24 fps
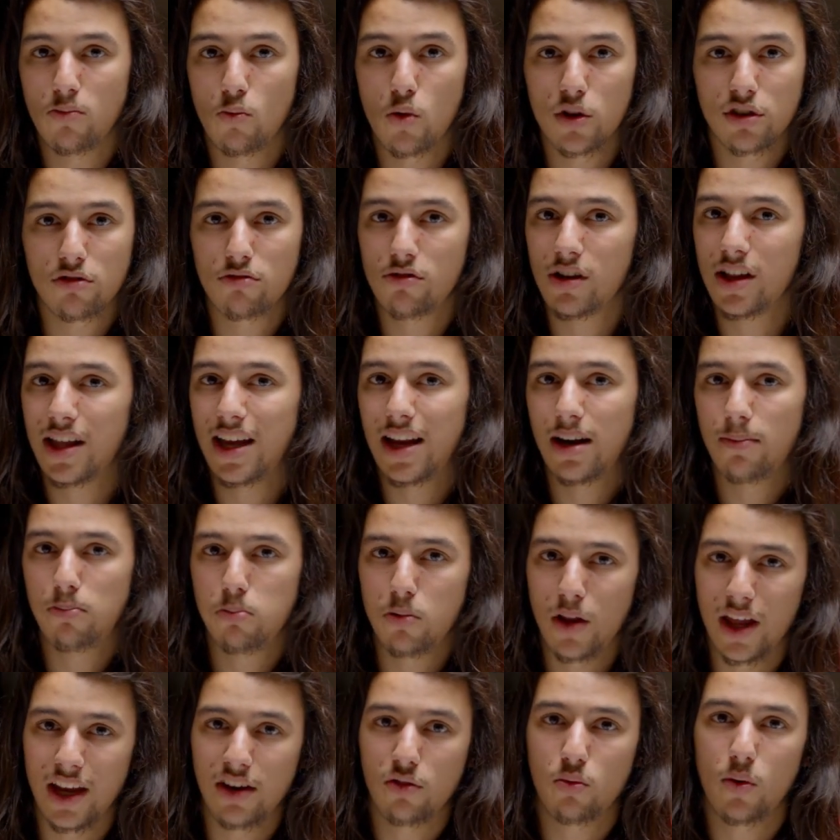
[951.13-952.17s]
wasn't really at a
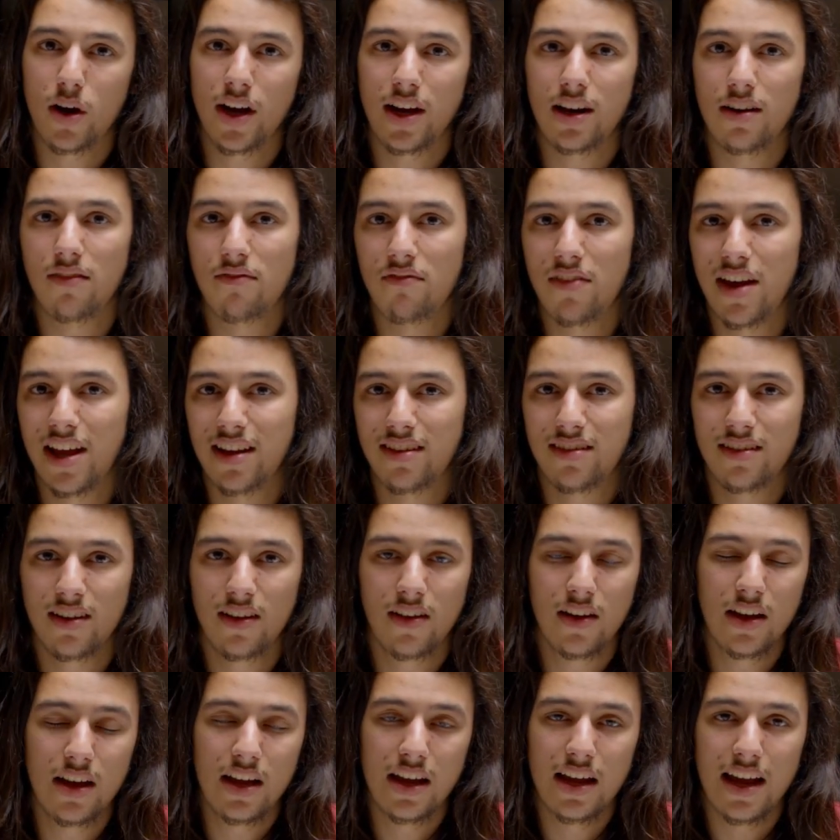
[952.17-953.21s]
place where I could invest
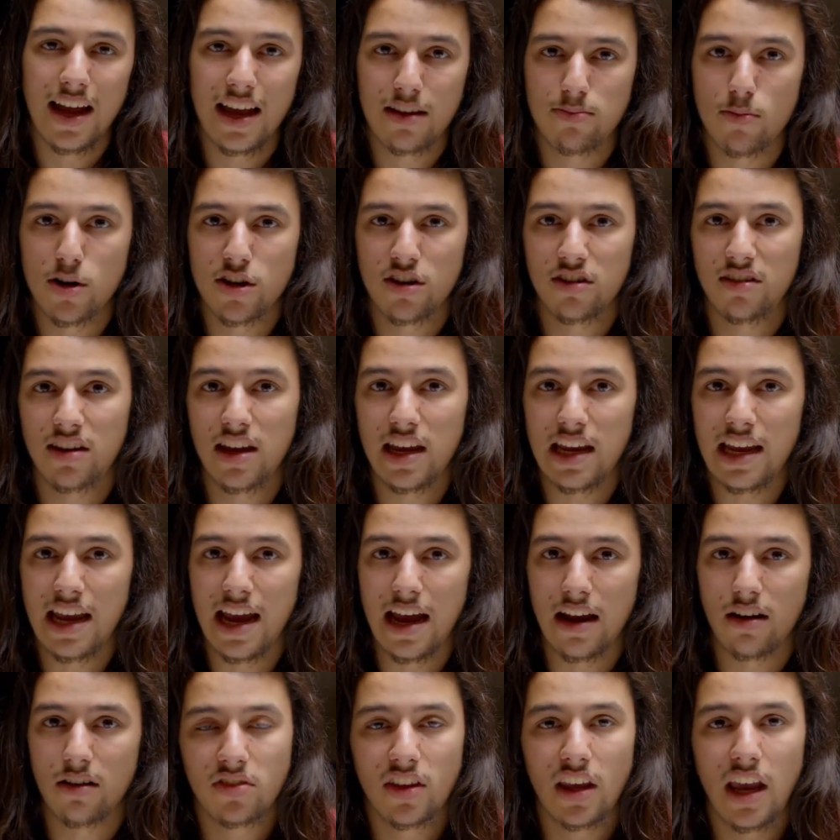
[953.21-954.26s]
as much as he
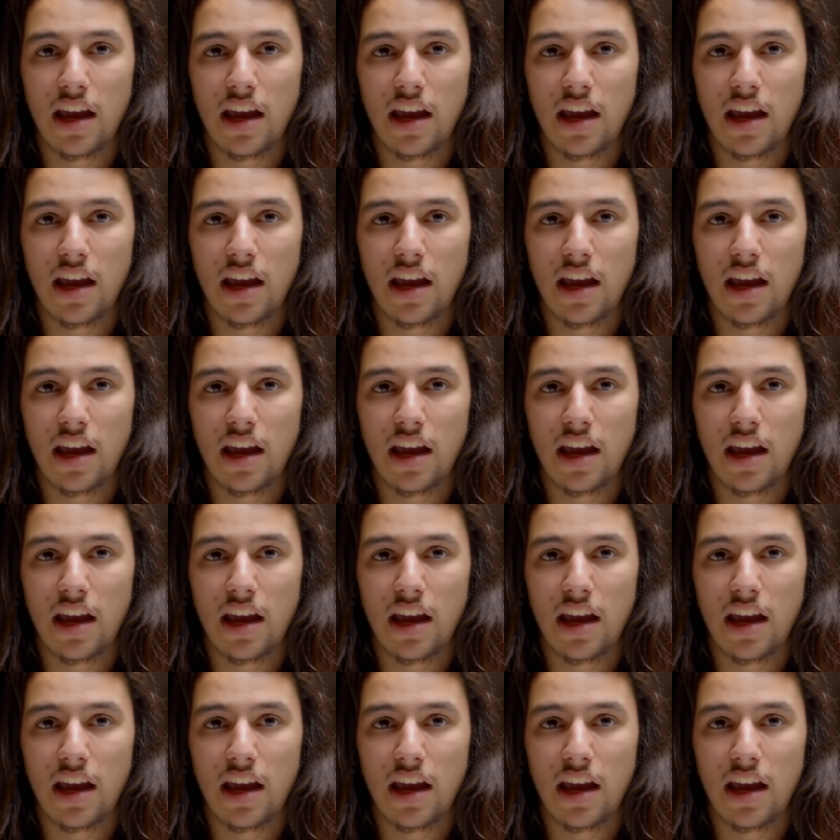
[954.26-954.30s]
can.